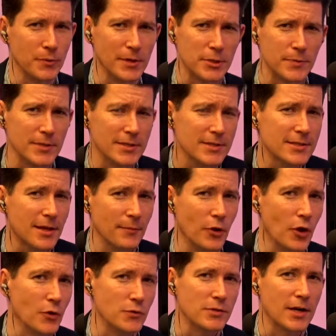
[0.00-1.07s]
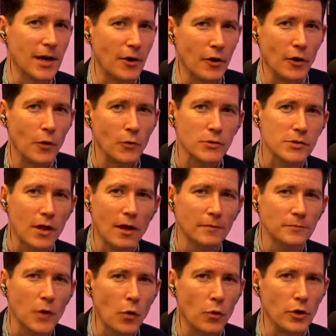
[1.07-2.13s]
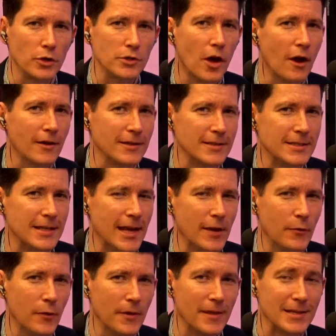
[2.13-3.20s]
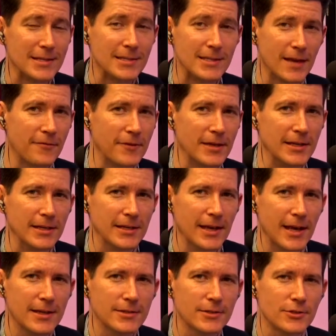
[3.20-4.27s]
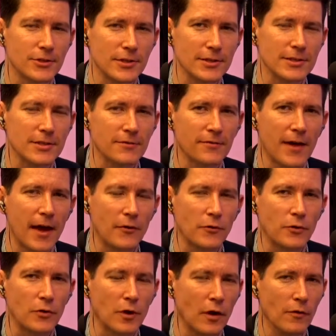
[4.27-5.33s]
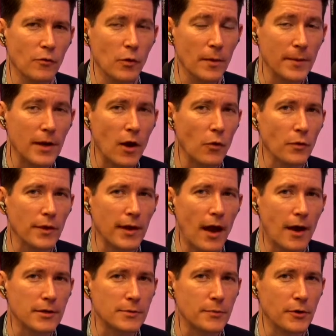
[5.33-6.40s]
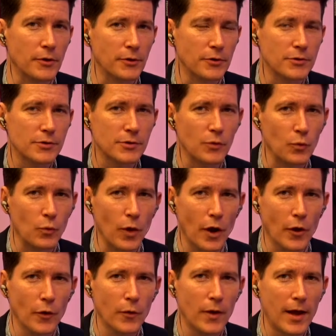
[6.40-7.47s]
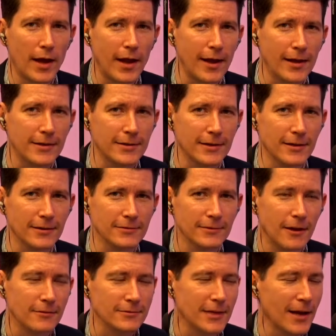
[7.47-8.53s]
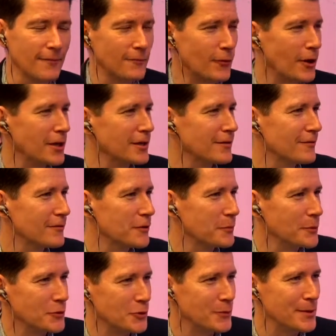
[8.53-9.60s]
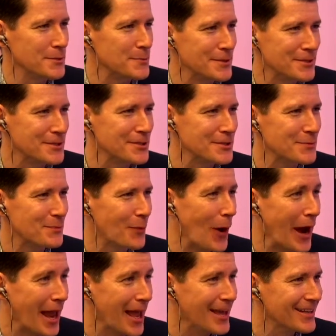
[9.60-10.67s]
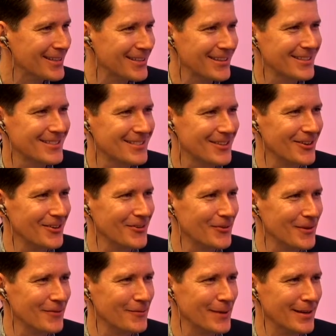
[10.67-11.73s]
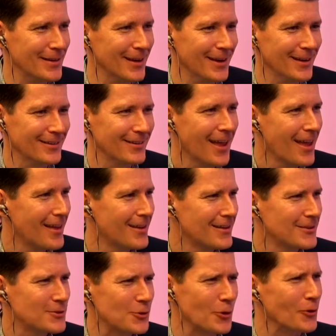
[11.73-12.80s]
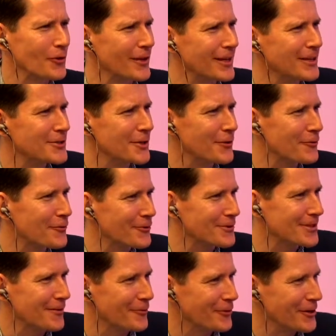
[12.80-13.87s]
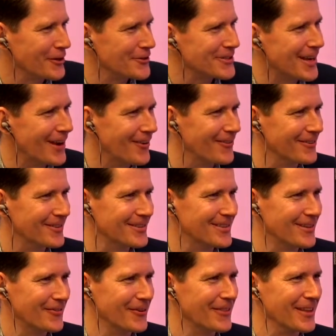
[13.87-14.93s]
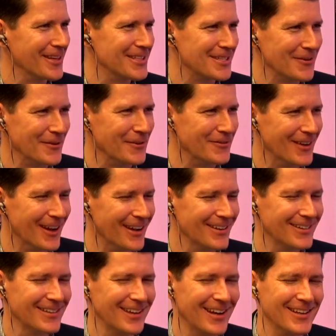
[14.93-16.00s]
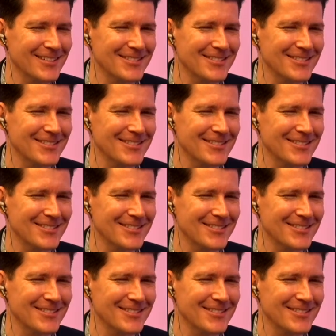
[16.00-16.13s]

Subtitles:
Build Your Best Business. I'm your host, Eric Holtzclaw. We're talking today with Stefanie Diaz. She is the founder of Women Only Entrepreneurs, WOE, and a longtime friend of the Build Your Best Business brand. Yeah. So we've been circling each other for several years now with different things that we've done.